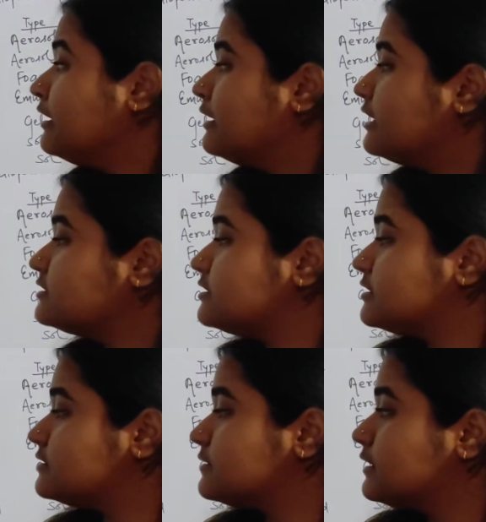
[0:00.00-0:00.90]
Next
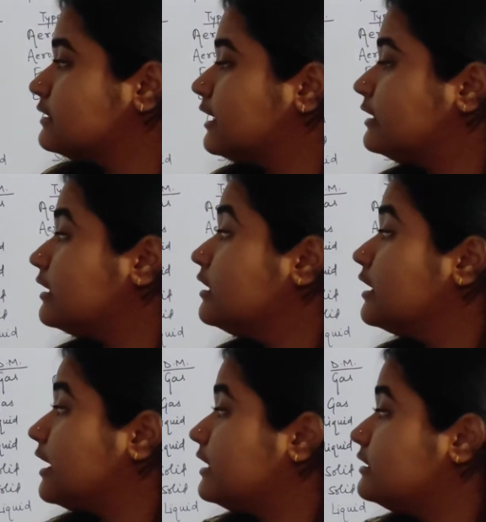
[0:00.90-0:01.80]
is that
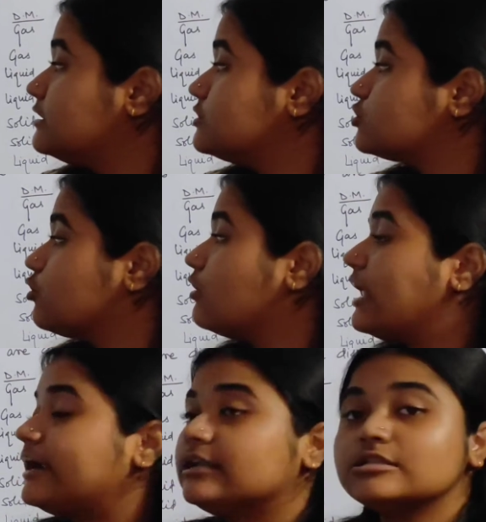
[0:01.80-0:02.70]
in this
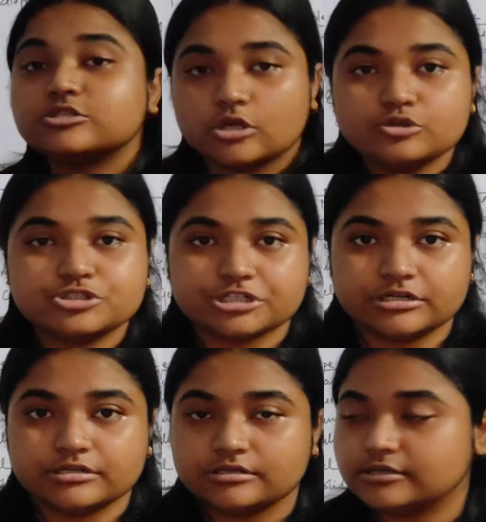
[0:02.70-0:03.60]
colloidal
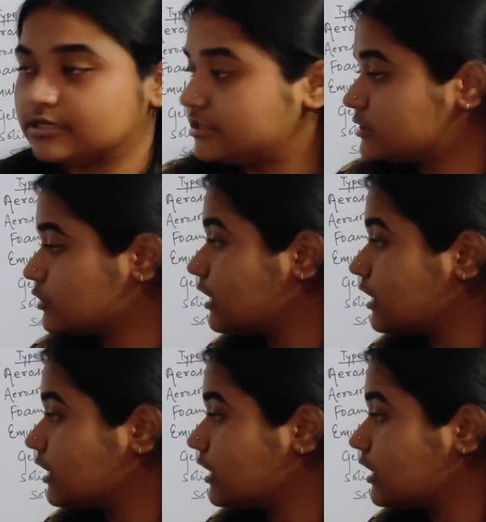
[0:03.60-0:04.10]
solution, the